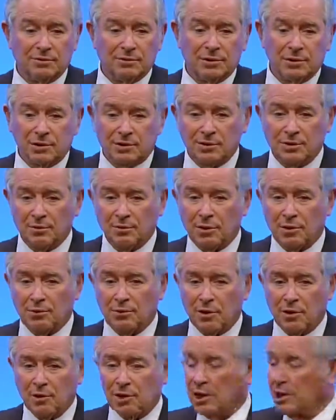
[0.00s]
You know, they were
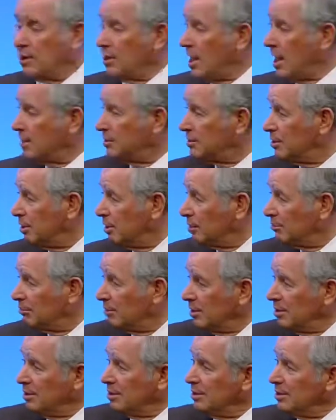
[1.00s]
growing at that time,
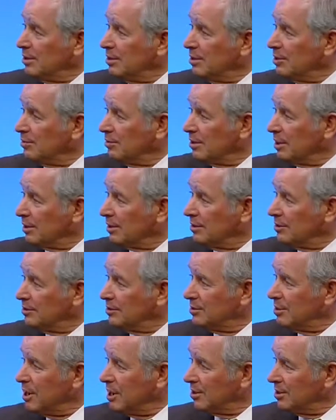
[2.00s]
you know, like
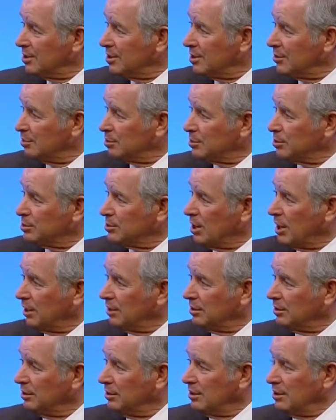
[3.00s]
at 9,
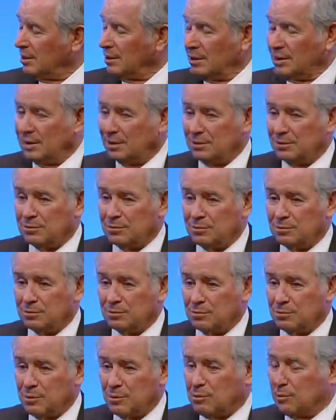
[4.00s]
10%. And
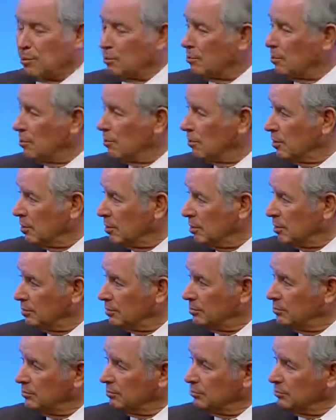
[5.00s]
we were growing at